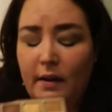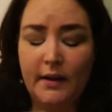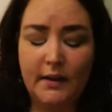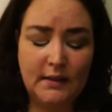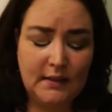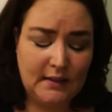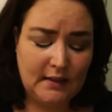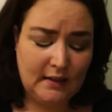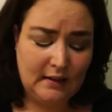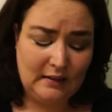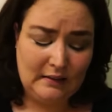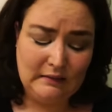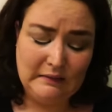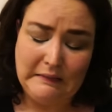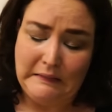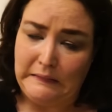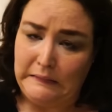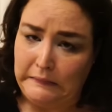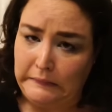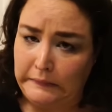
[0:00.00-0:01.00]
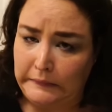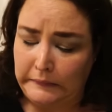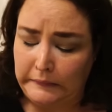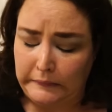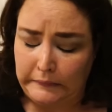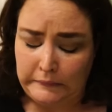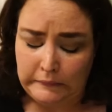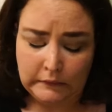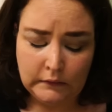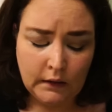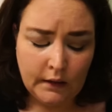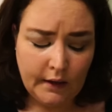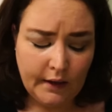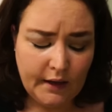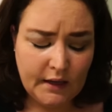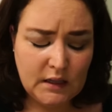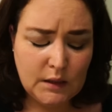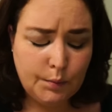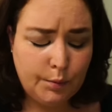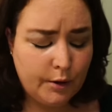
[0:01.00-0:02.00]
like I said,
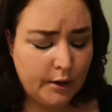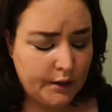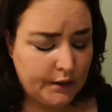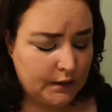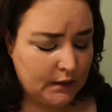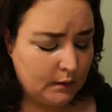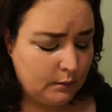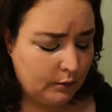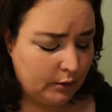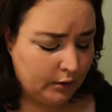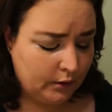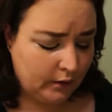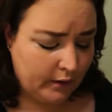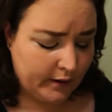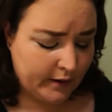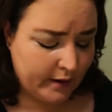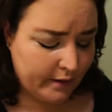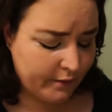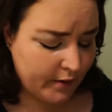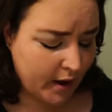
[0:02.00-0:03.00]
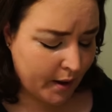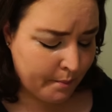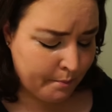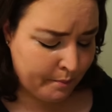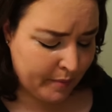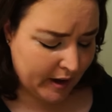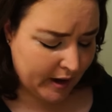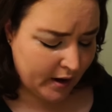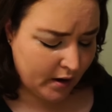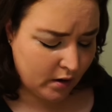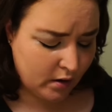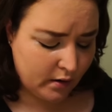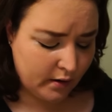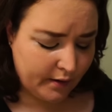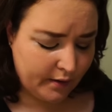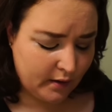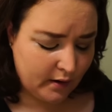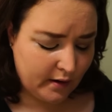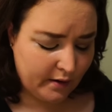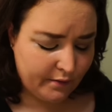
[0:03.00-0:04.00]
it's pretty similar. Like I've got Bare
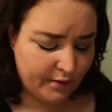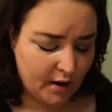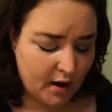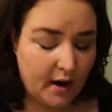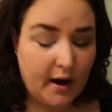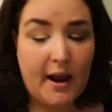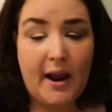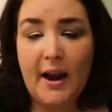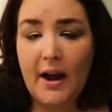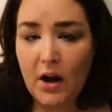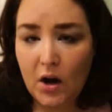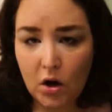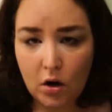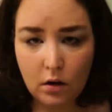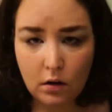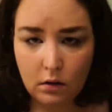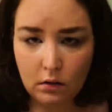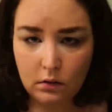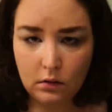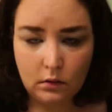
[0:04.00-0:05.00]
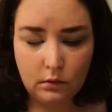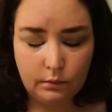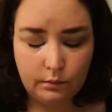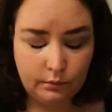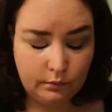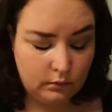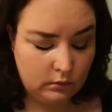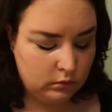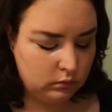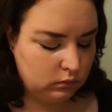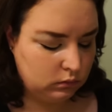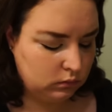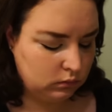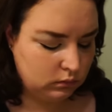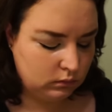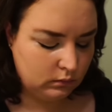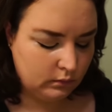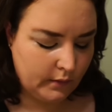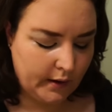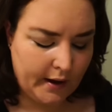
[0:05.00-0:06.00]
and then I've got Air
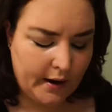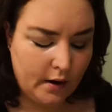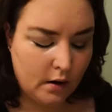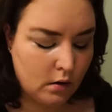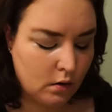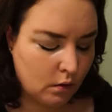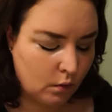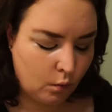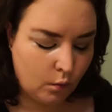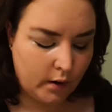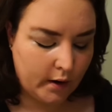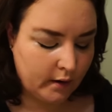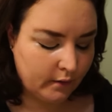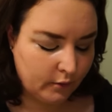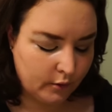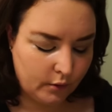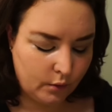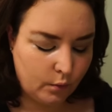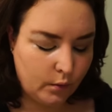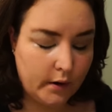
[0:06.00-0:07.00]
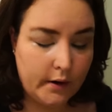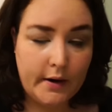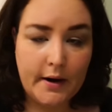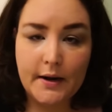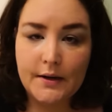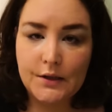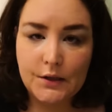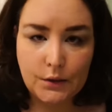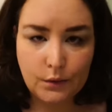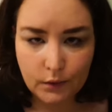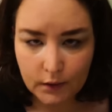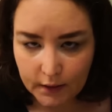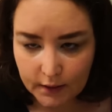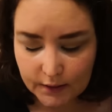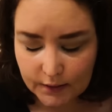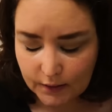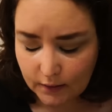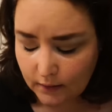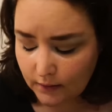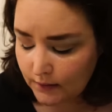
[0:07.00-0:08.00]
air or whatever the one next to it
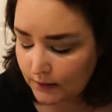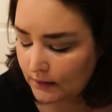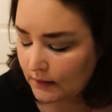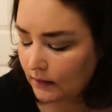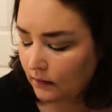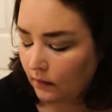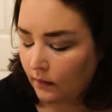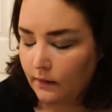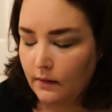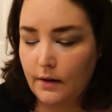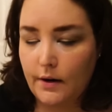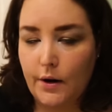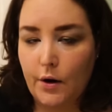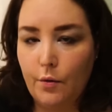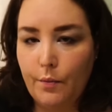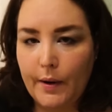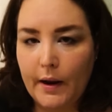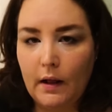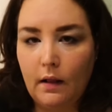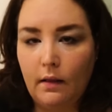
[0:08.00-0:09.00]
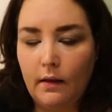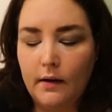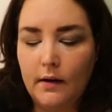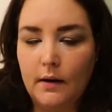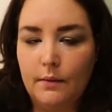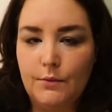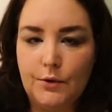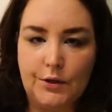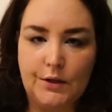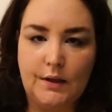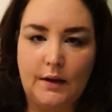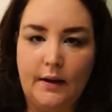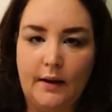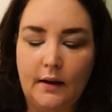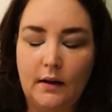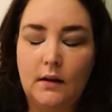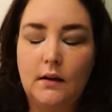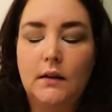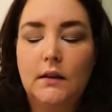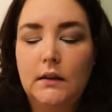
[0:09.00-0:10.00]
is in the Stila and the Know palette. And I'm just
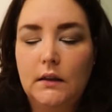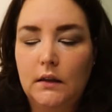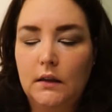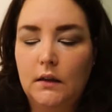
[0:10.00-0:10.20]
like,